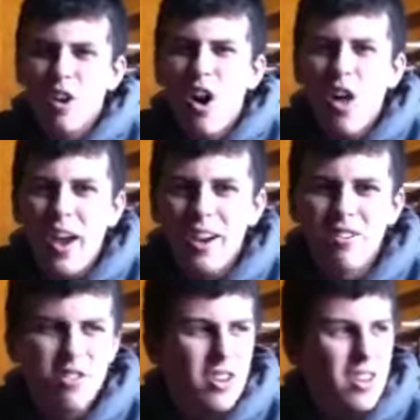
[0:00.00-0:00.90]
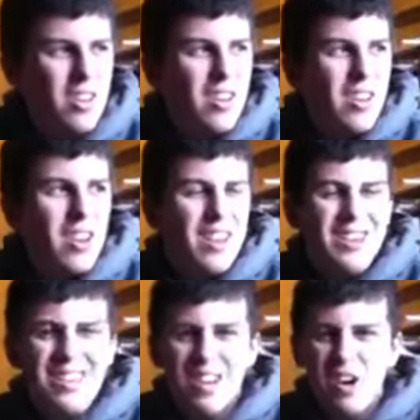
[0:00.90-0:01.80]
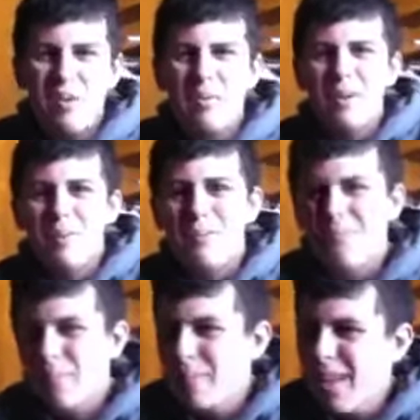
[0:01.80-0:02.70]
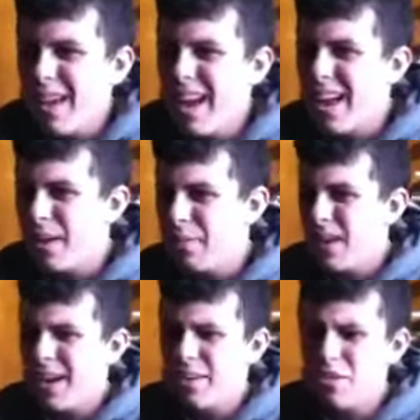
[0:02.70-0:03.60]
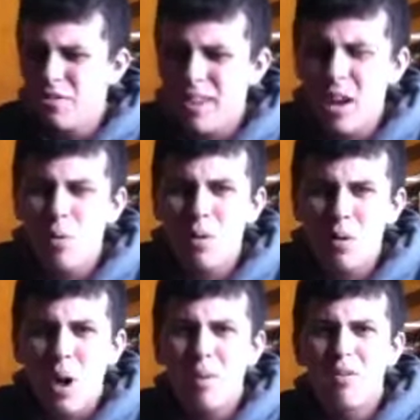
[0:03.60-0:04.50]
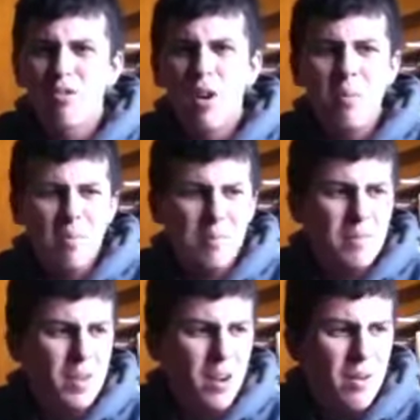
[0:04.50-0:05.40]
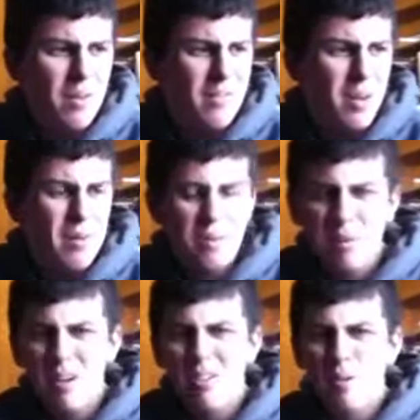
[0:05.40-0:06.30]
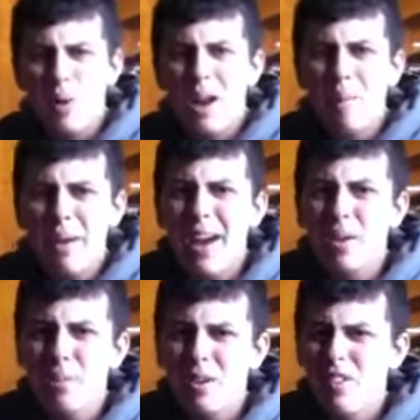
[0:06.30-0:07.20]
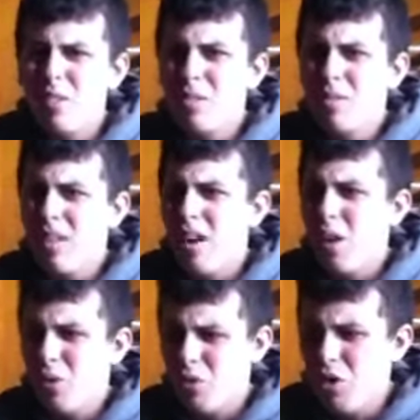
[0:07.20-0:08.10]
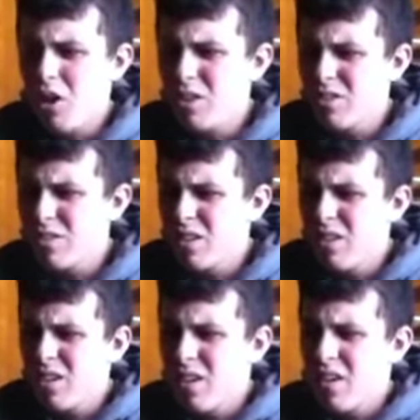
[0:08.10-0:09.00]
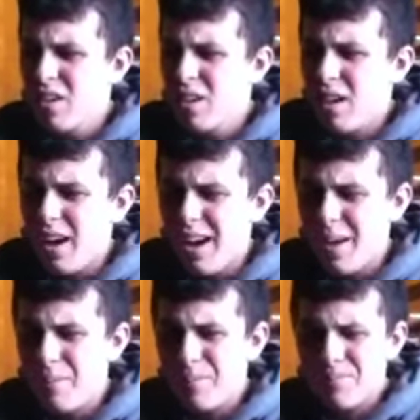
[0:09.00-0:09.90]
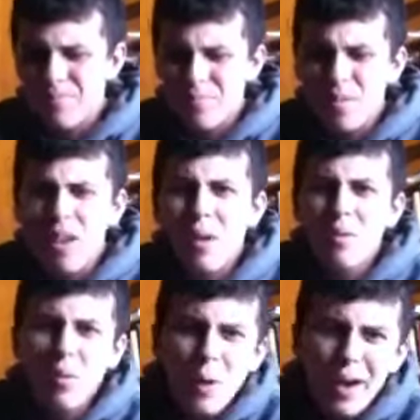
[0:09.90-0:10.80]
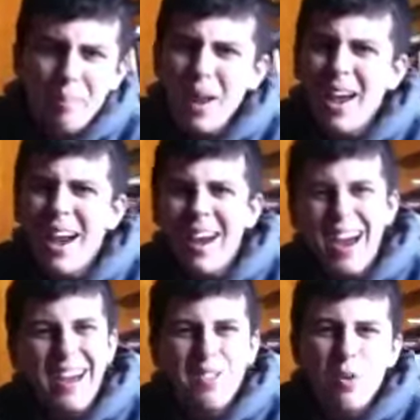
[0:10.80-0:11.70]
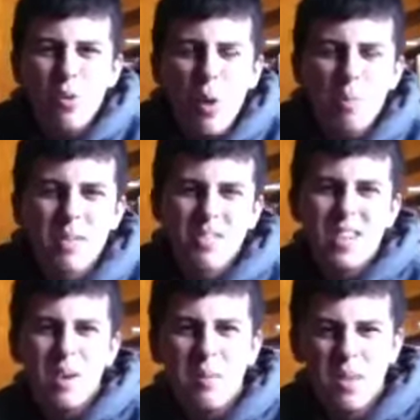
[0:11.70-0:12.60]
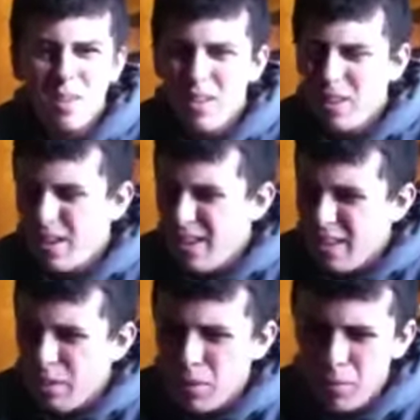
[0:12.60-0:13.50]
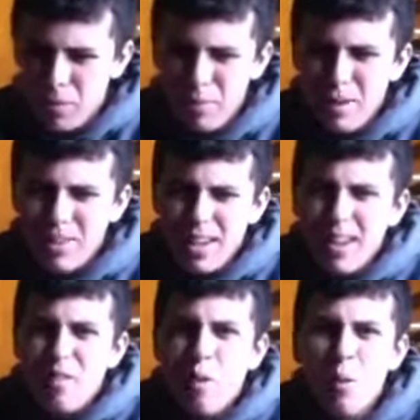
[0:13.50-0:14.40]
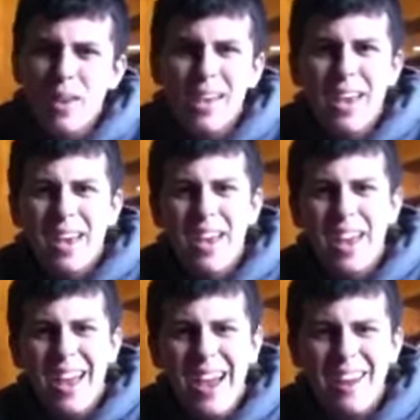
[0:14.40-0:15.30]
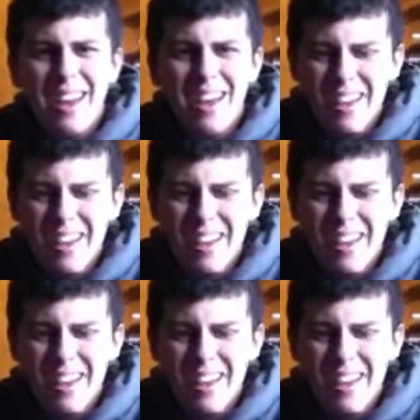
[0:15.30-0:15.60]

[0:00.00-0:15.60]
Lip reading: actually, but again, I understand where they're coming from, if WWE doesn't want him back because he's done all the drugs. But I do hope to see him in WWE because I never really had